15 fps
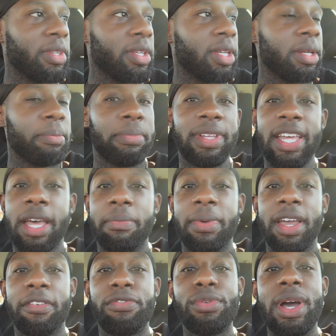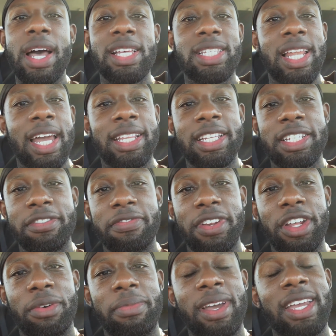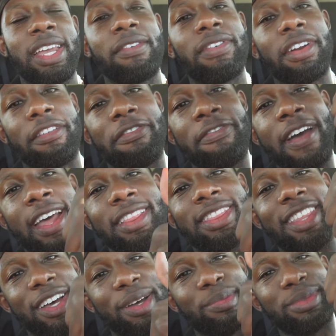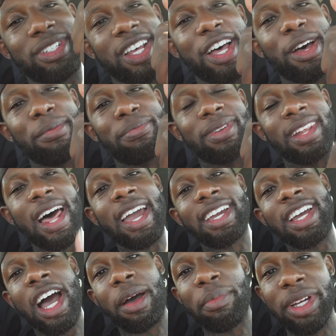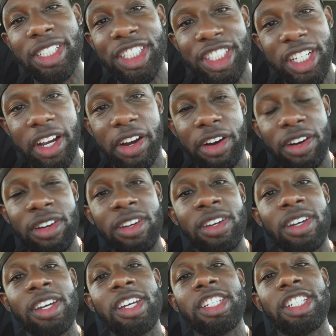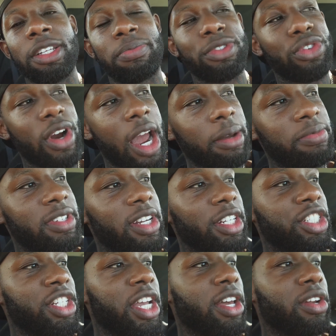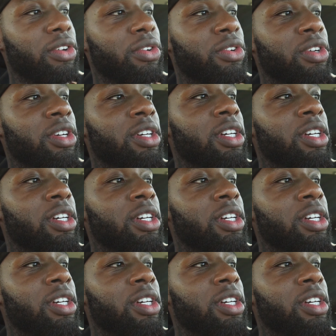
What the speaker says: But yeah, man, if you guys like this video, man, give it a fat thumbs up, like, comment, share, subscribe to the channel.